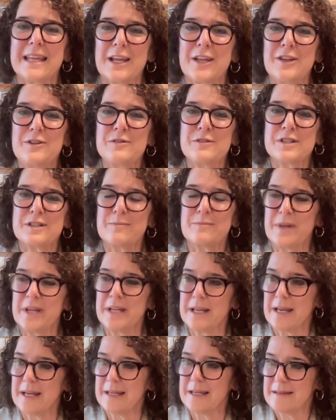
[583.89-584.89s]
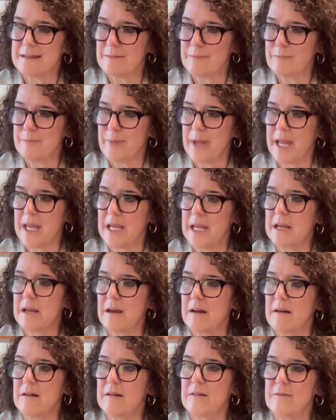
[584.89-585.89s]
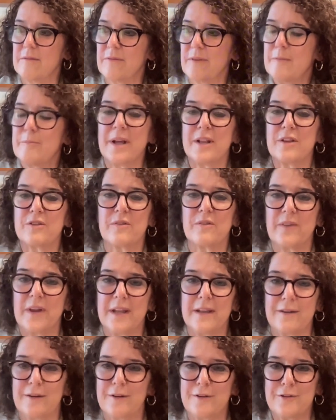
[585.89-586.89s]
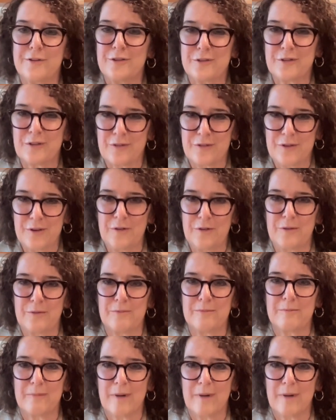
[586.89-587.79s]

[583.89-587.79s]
It used to be like the Bank of Pennsylvania, and you just knew,